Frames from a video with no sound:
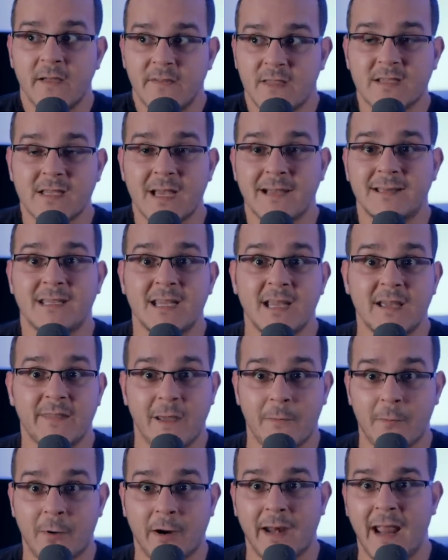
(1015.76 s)
This idea
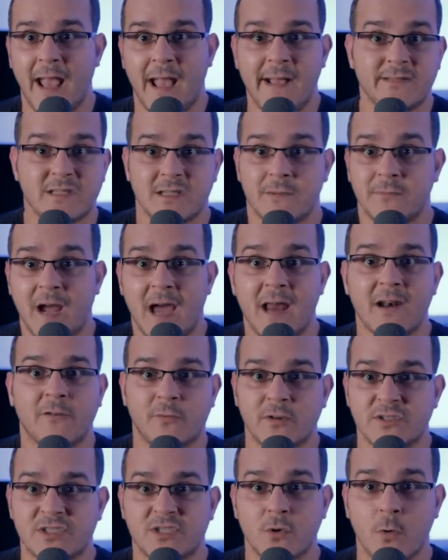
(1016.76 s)
that we're going to have some kind of
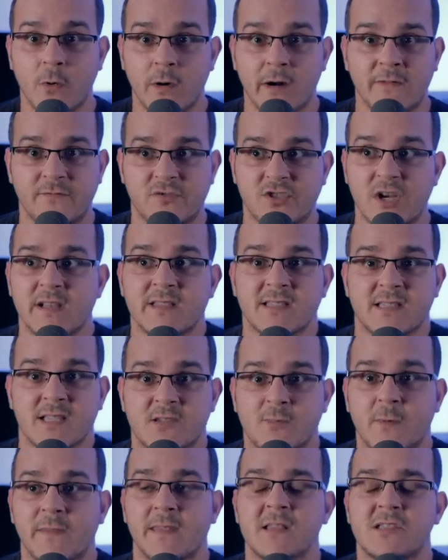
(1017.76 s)
restorative justice
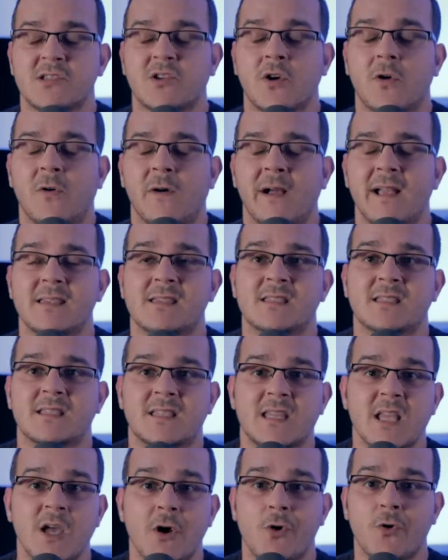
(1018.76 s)
when this girl is
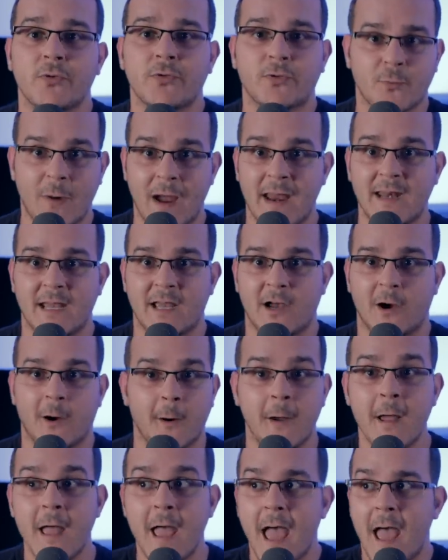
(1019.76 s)
still threatening her,
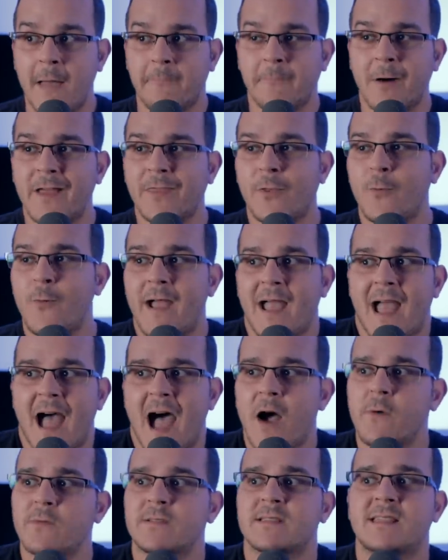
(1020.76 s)
and by the way,
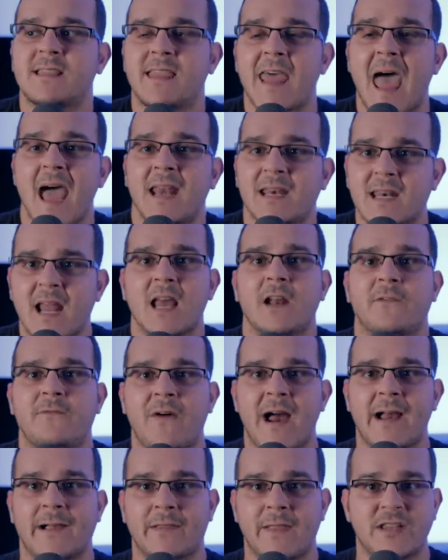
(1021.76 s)
how is that not a
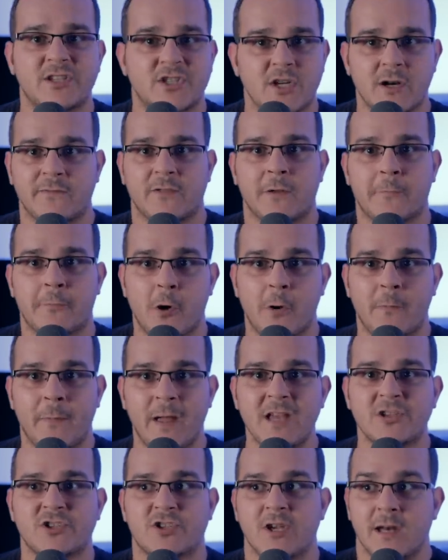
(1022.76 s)
violation of the
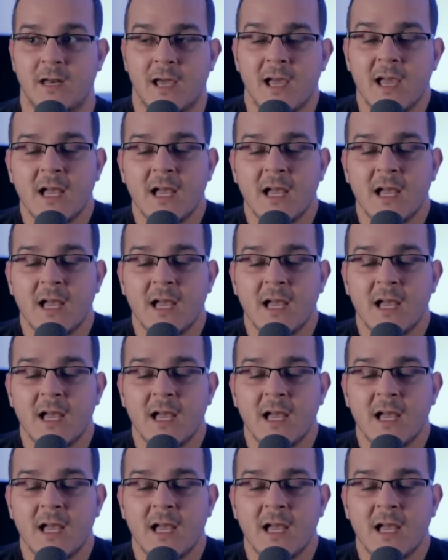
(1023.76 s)
probation?